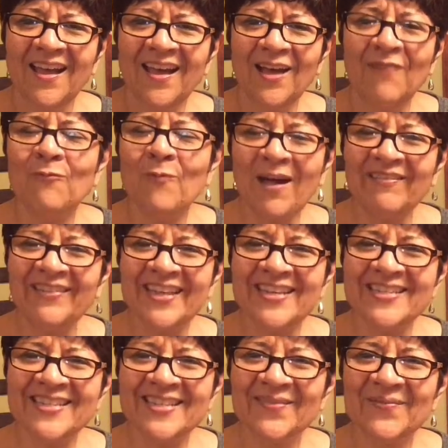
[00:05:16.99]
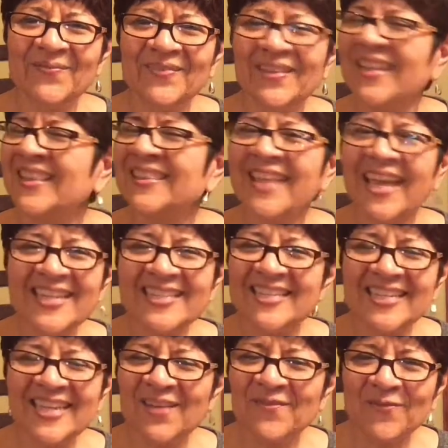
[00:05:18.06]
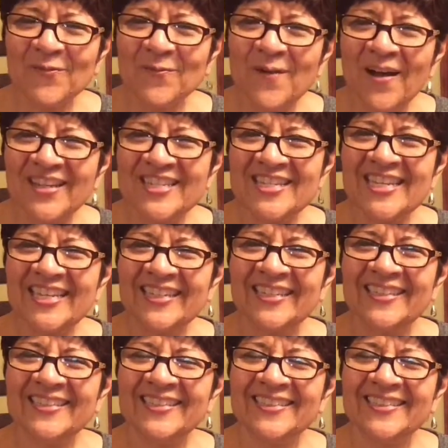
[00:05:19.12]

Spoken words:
of wellness. Thanks again for watching.